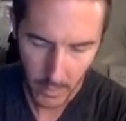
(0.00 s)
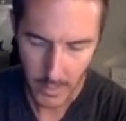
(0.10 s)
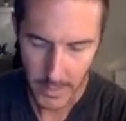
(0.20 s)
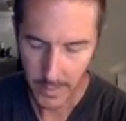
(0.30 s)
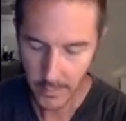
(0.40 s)

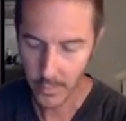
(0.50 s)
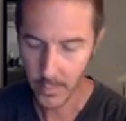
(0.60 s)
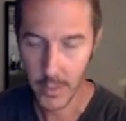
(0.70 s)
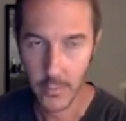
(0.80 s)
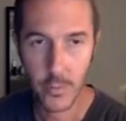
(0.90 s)
And that is
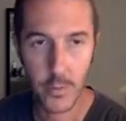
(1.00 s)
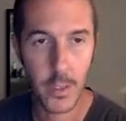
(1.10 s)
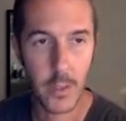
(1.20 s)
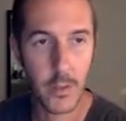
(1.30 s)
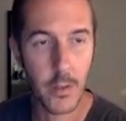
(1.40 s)
your answer
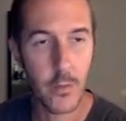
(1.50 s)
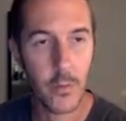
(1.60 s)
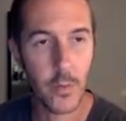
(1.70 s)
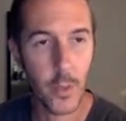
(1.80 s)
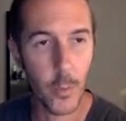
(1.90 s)
in
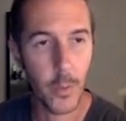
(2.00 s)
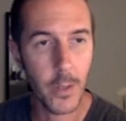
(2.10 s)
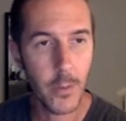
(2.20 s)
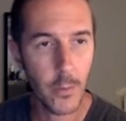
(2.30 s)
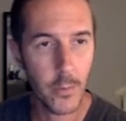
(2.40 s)

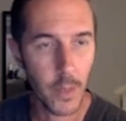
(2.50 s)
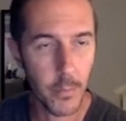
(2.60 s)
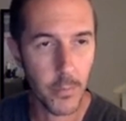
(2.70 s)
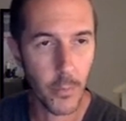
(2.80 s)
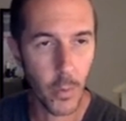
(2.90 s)

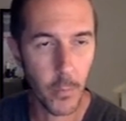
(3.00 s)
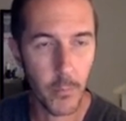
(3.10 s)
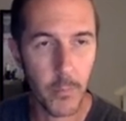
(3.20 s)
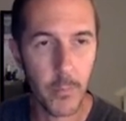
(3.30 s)
slope-intercept form.